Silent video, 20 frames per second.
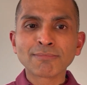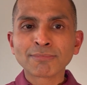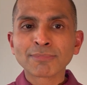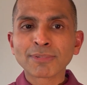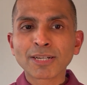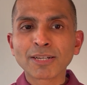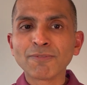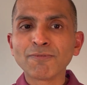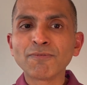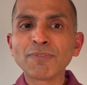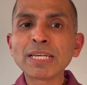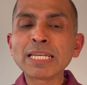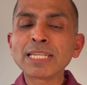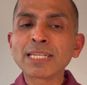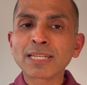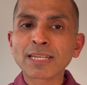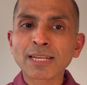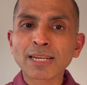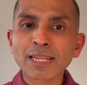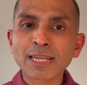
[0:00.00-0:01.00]

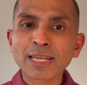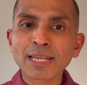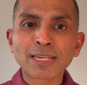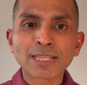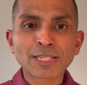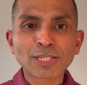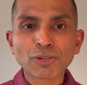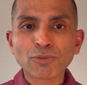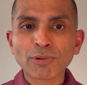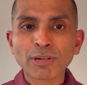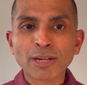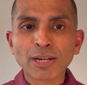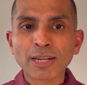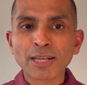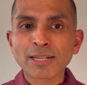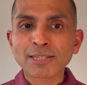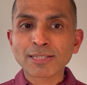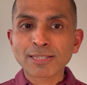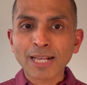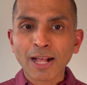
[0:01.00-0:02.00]
conveniently and discreetly
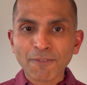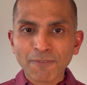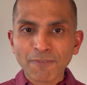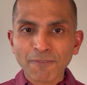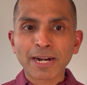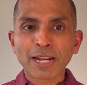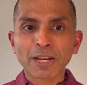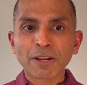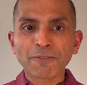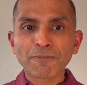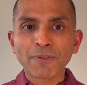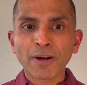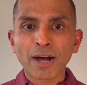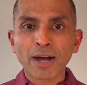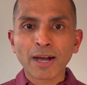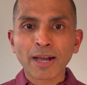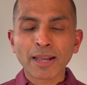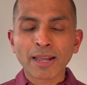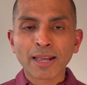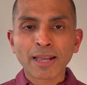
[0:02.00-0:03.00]

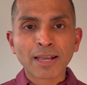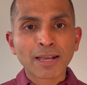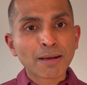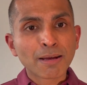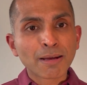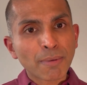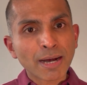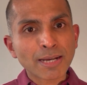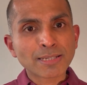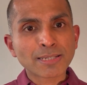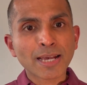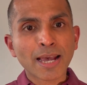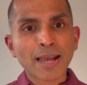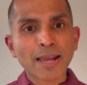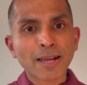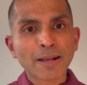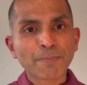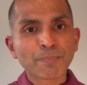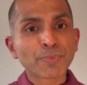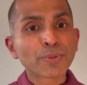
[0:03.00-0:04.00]
self-identify by
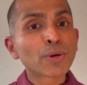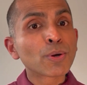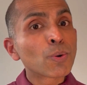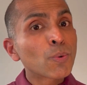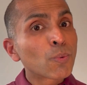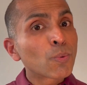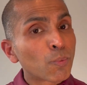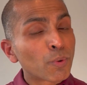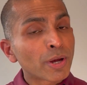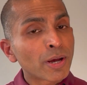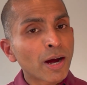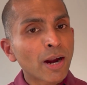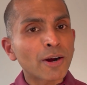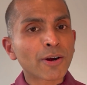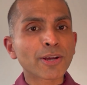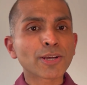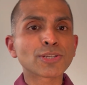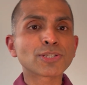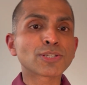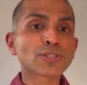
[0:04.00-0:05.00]
saying we are
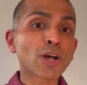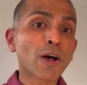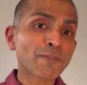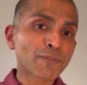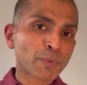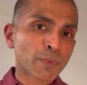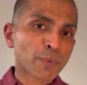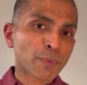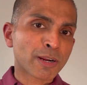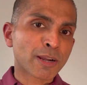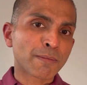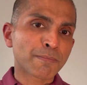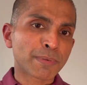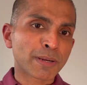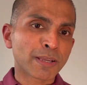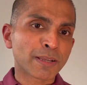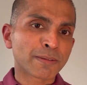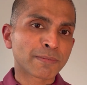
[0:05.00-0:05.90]
a software company